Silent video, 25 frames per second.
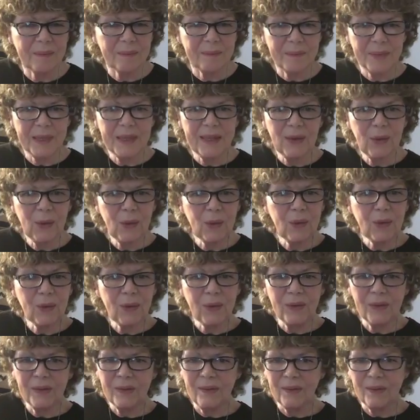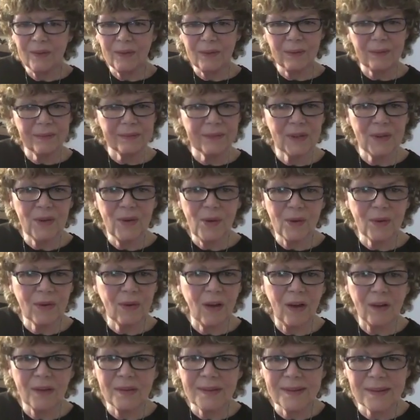being heard,
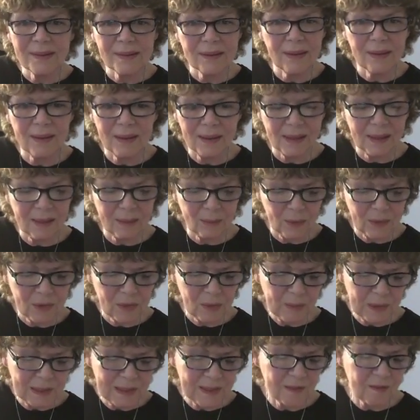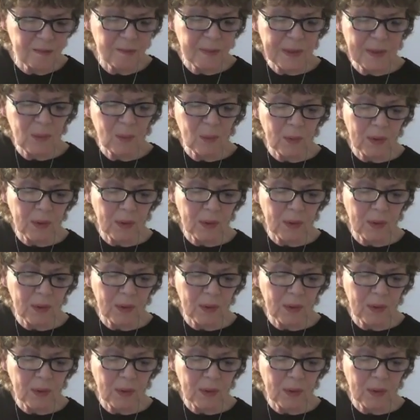constantly, which must have been